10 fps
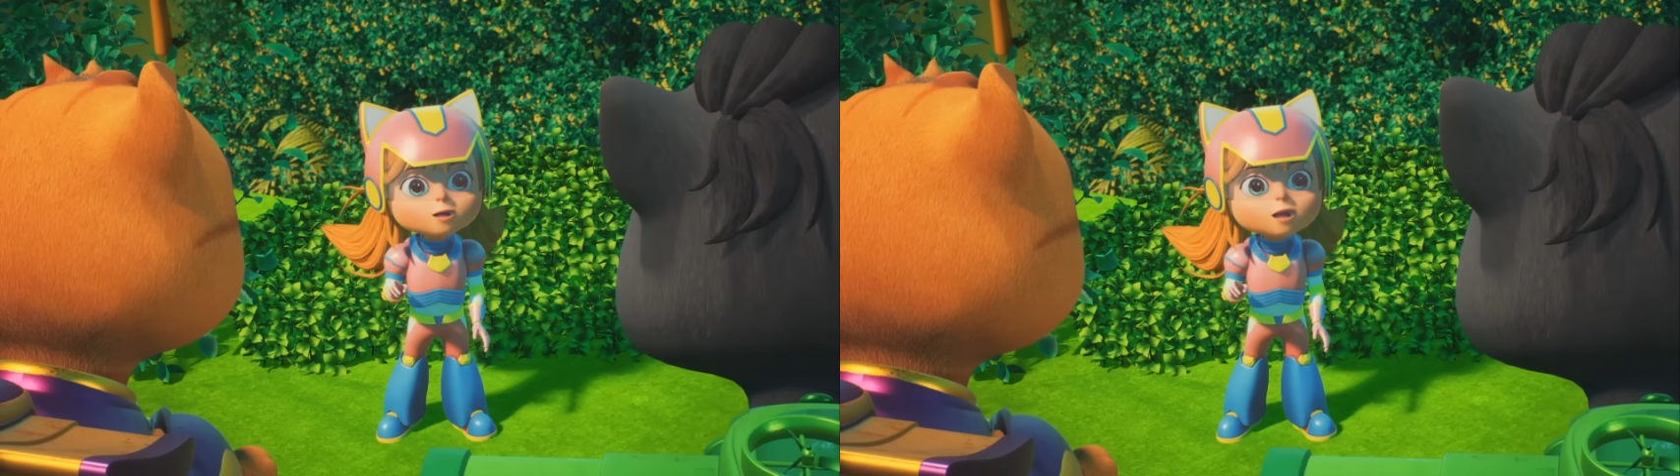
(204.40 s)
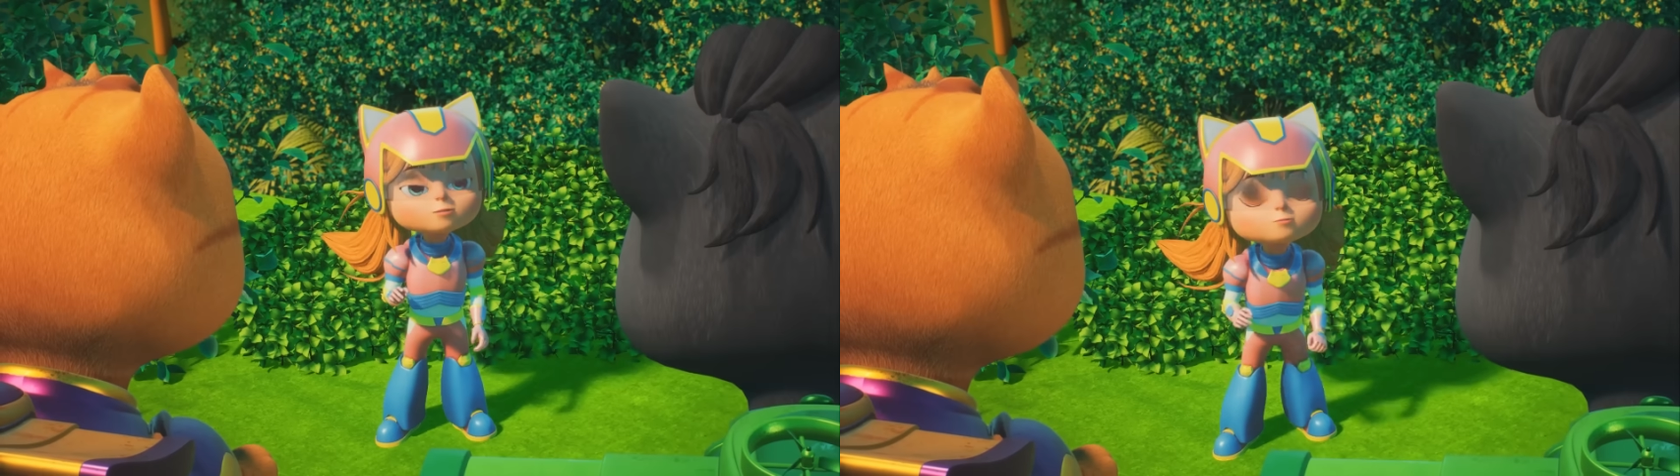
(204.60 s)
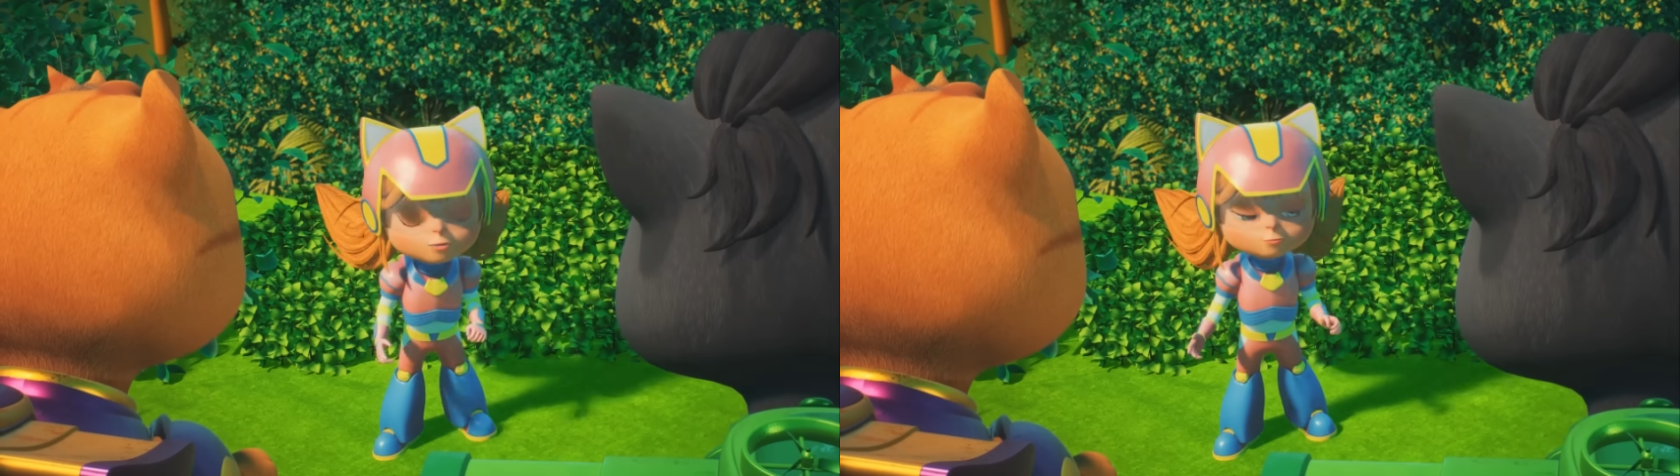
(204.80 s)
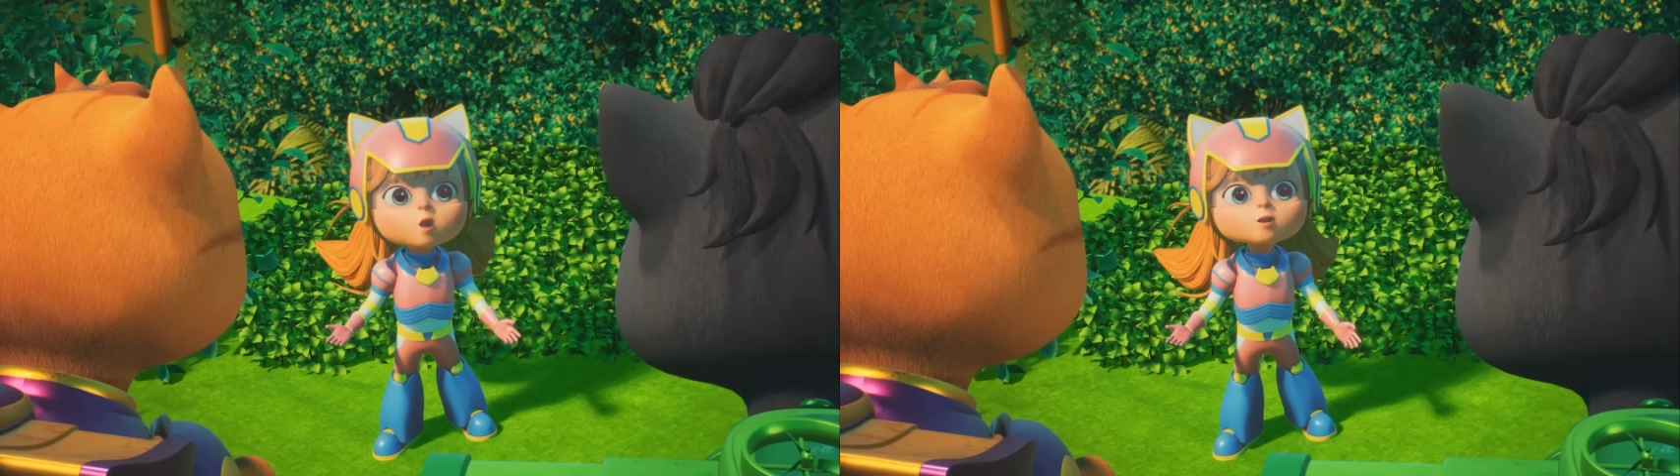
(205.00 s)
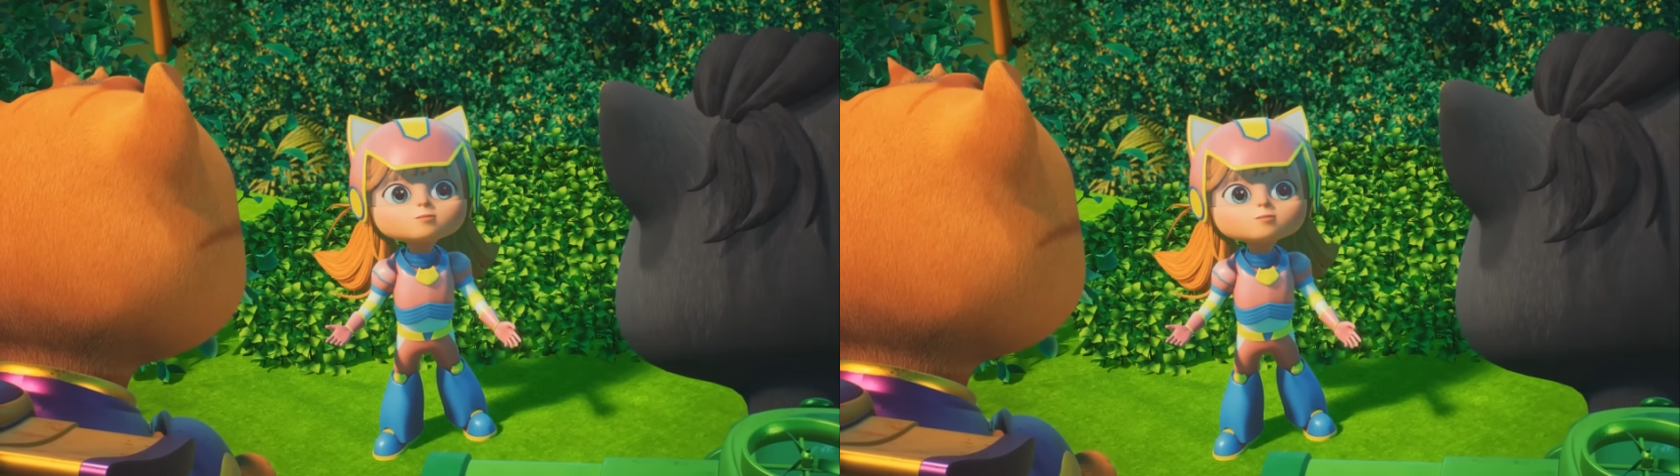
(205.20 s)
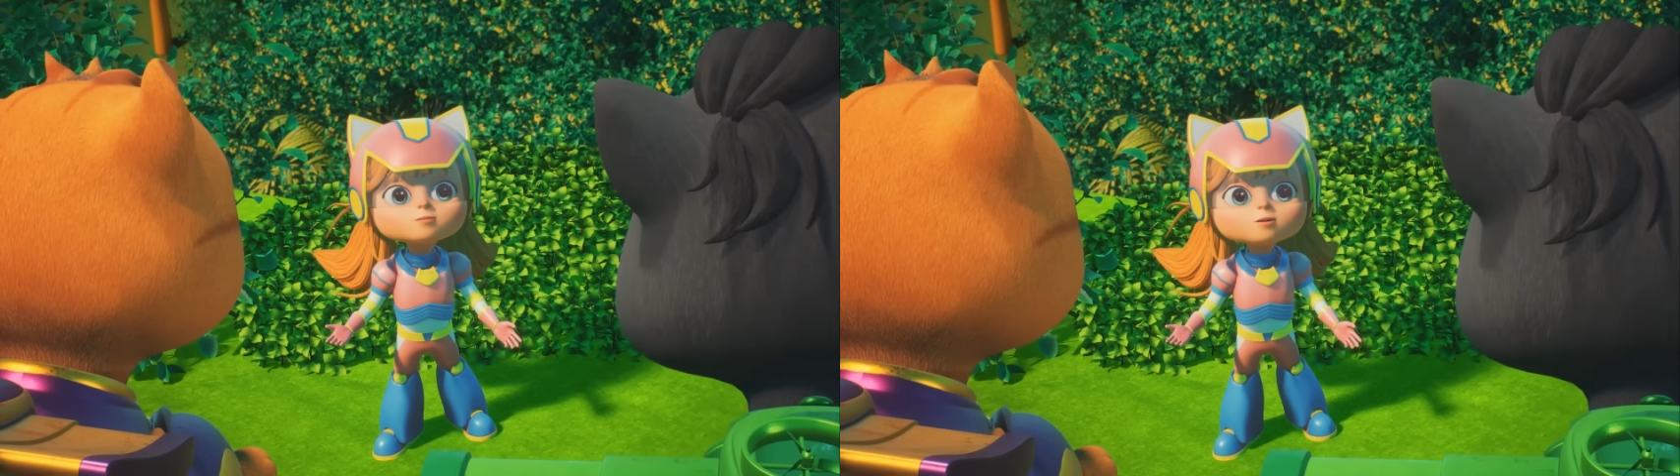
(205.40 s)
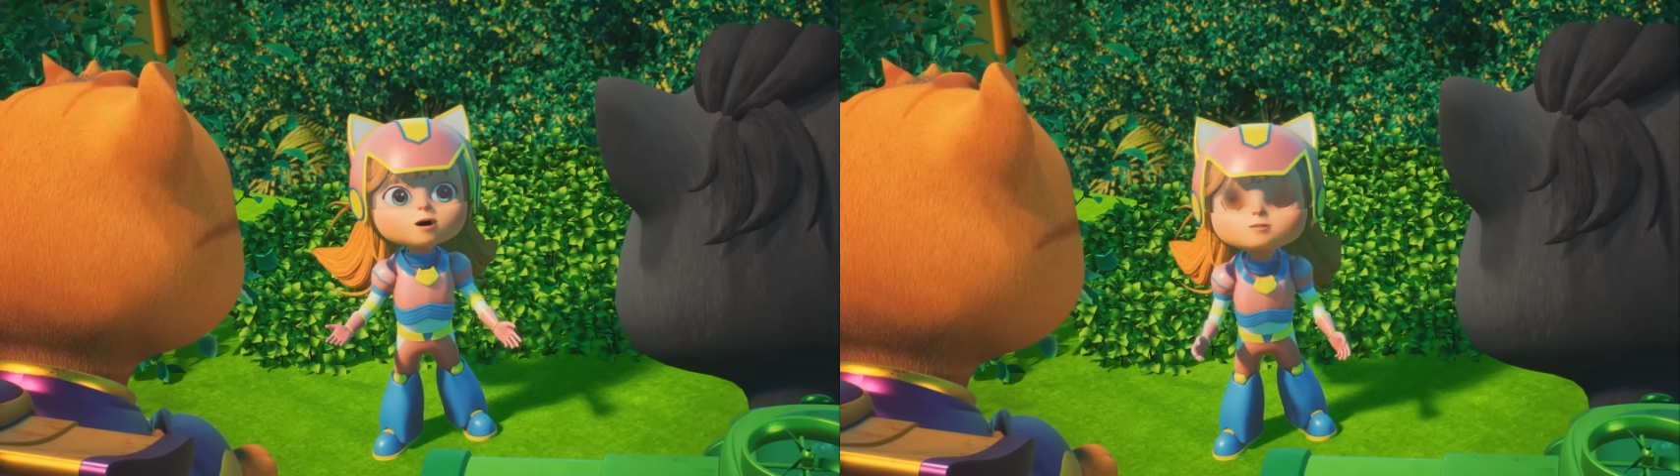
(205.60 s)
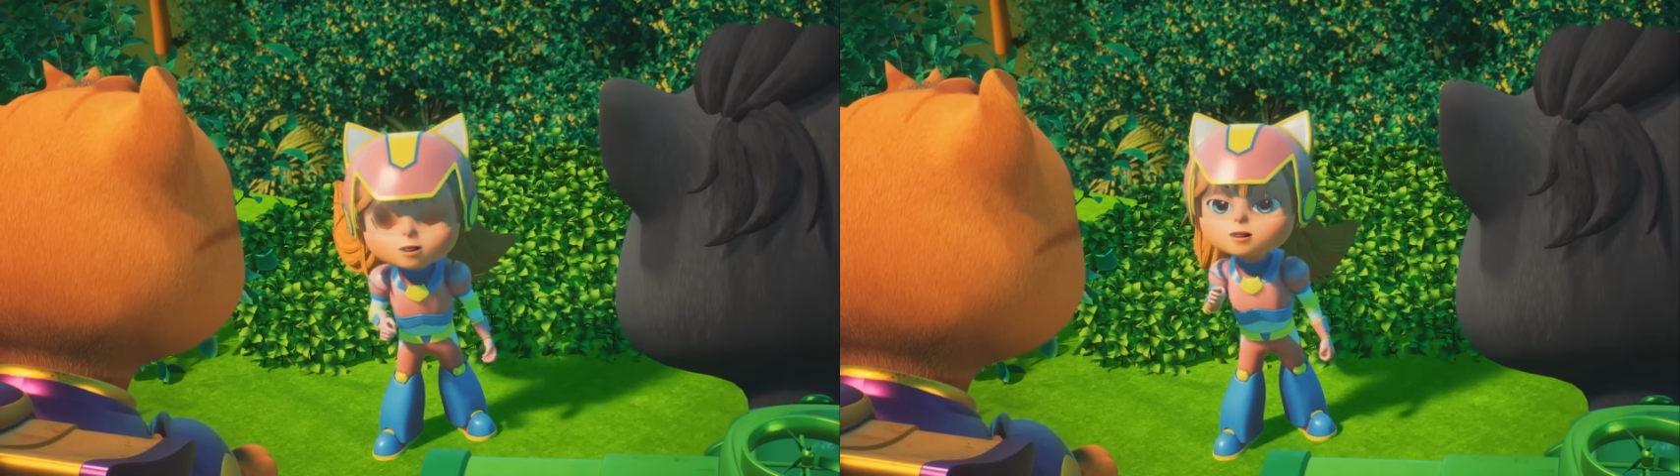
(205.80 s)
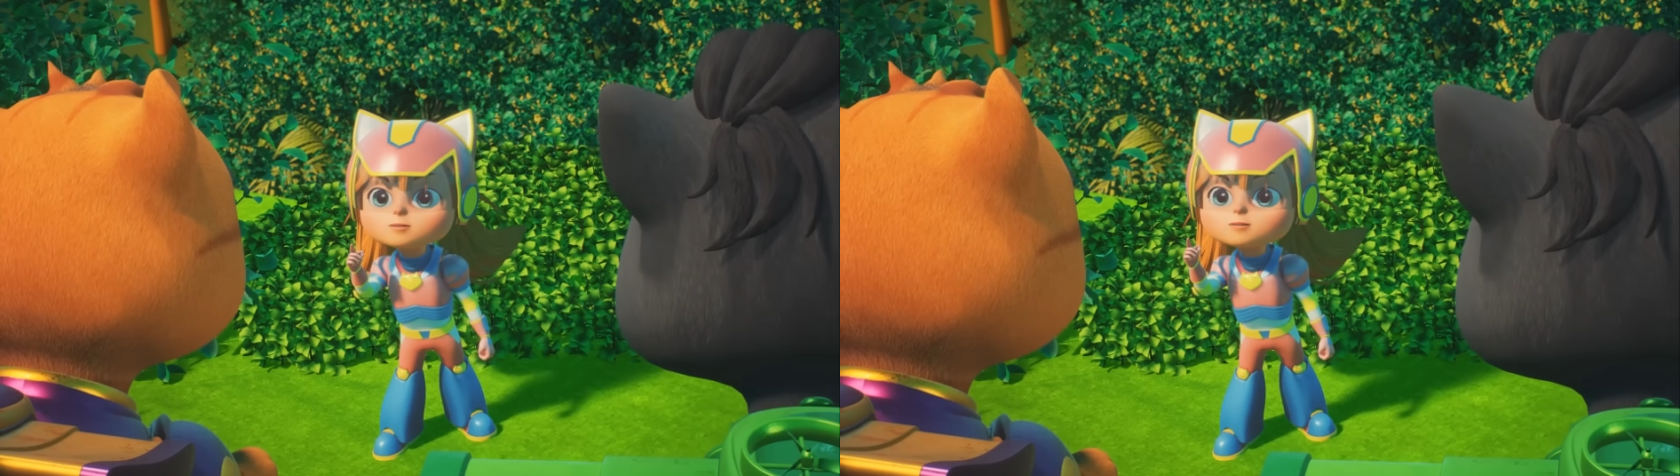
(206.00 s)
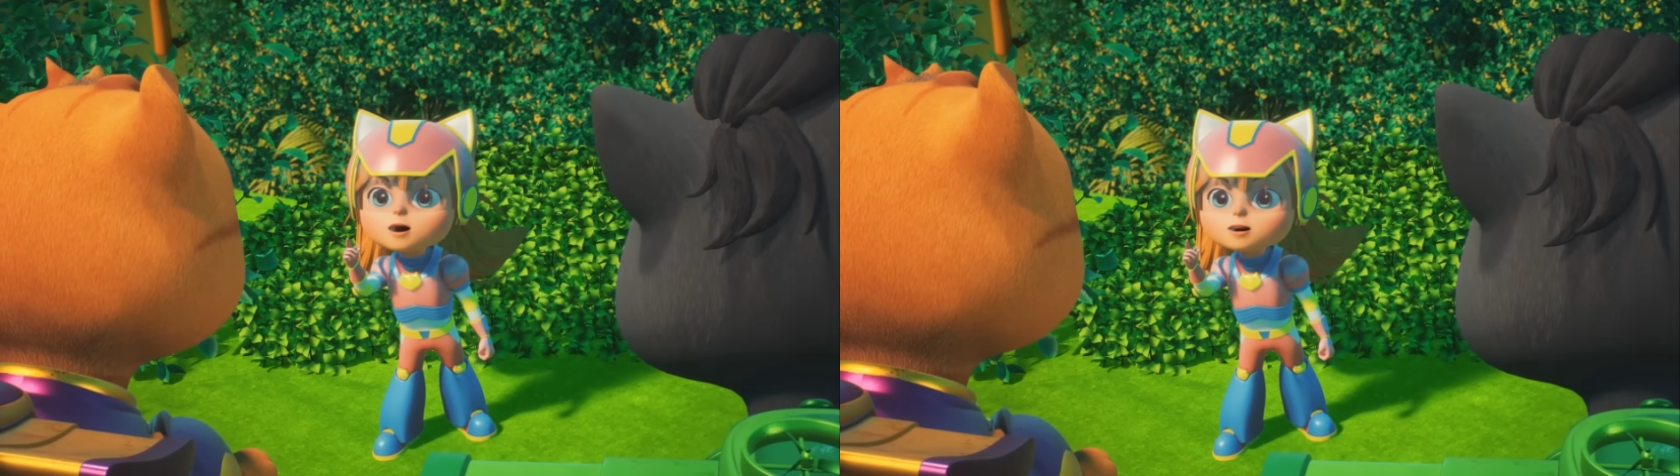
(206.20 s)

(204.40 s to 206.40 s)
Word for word: You guys keep going. I'll catch up